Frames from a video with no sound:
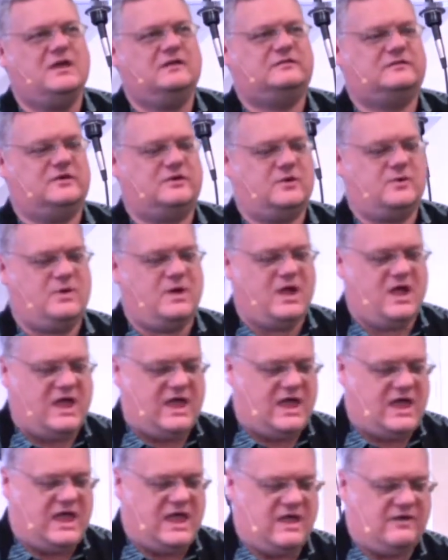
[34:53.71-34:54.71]
So
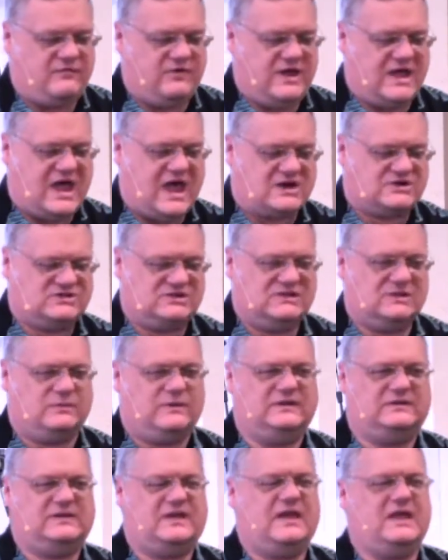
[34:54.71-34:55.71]
every action that
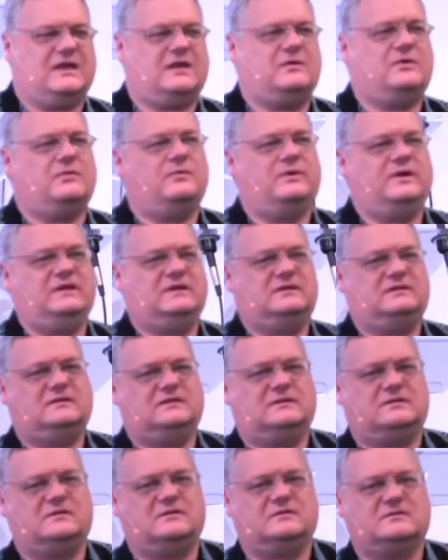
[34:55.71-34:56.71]
we take, we
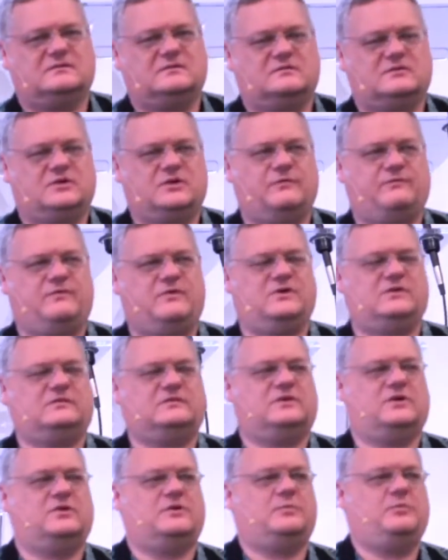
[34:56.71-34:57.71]

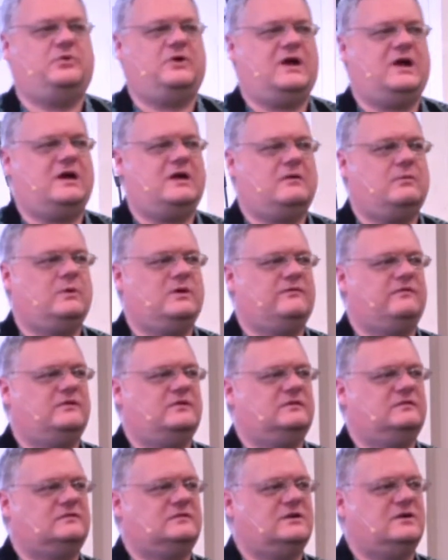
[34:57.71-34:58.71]
first go to prayer, we
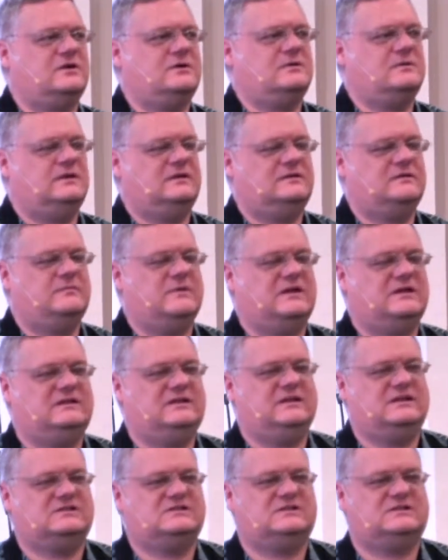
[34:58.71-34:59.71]
first go into
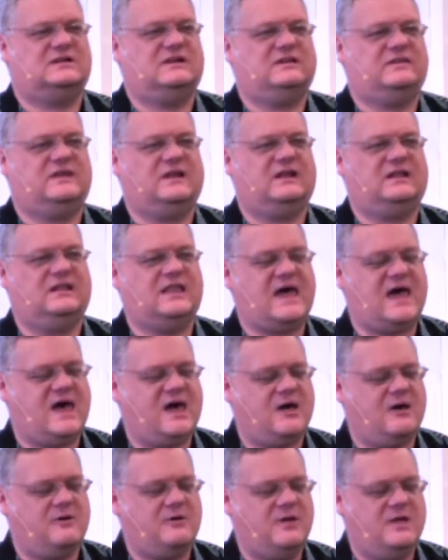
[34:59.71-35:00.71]
meditation, and then
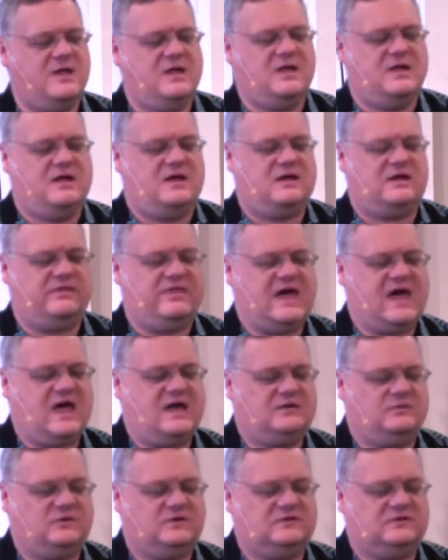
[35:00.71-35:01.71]
allow
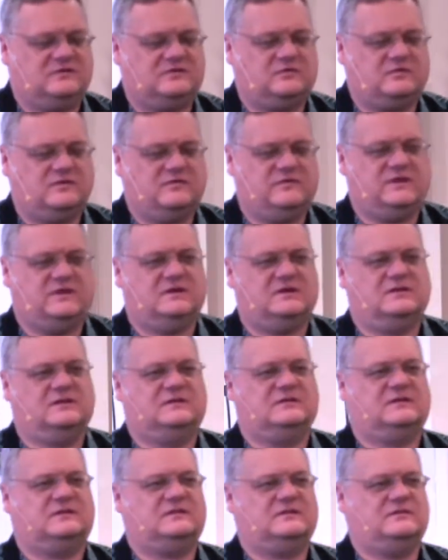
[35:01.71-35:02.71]
that which is
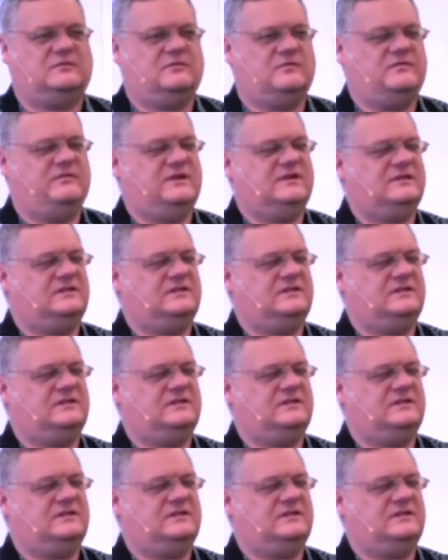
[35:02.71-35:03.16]
revealed to reveal